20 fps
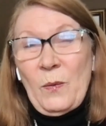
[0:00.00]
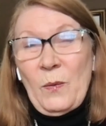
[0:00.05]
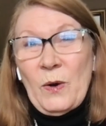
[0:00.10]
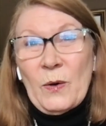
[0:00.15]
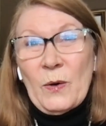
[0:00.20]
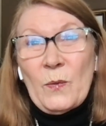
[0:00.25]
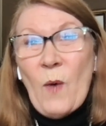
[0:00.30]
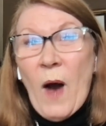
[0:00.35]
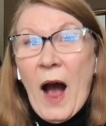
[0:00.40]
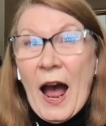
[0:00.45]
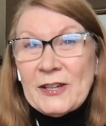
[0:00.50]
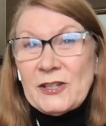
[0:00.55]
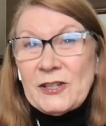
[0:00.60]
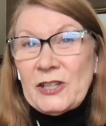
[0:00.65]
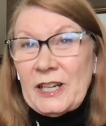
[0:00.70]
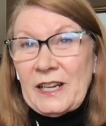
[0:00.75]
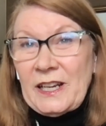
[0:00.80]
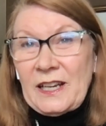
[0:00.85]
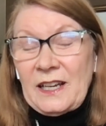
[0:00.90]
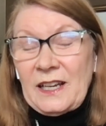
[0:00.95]
Well, we're
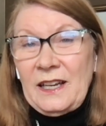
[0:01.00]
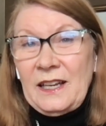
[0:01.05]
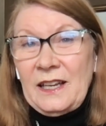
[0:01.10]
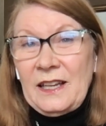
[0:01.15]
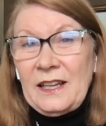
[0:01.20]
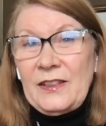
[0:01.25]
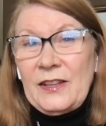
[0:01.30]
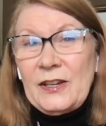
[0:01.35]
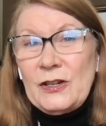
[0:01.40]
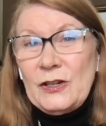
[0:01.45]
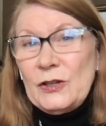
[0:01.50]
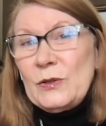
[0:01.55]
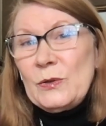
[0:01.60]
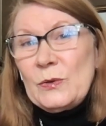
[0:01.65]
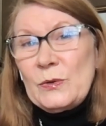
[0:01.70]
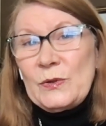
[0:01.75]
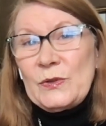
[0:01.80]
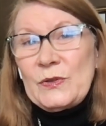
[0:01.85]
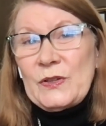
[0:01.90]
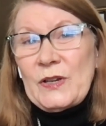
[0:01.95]
watching the
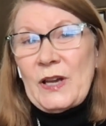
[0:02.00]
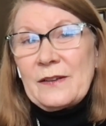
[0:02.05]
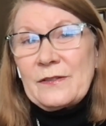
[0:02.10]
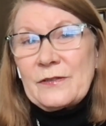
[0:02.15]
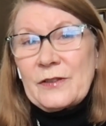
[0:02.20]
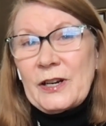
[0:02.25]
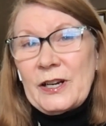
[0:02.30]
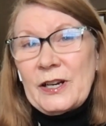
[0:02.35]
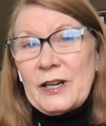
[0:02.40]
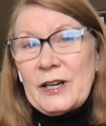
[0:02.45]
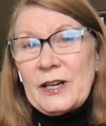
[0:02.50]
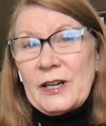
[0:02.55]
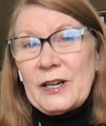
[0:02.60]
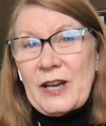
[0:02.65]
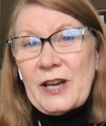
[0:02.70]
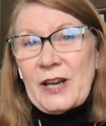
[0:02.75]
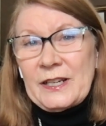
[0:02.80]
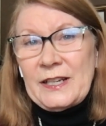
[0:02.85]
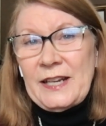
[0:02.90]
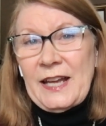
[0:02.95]
news coverage
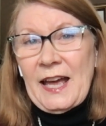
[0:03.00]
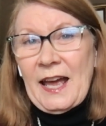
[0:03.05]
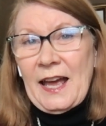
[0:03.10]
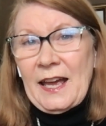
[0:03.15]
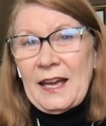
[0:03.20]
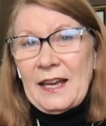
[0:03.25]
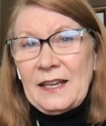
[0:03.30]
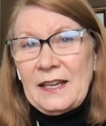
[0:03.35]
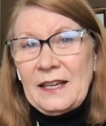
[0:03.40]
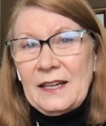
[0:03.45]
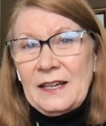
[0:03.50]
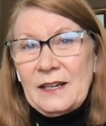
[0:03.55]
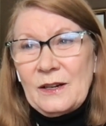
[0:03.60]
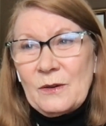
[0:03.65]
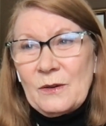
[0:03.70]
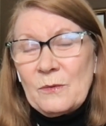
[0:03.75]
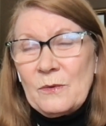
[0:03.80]
every day.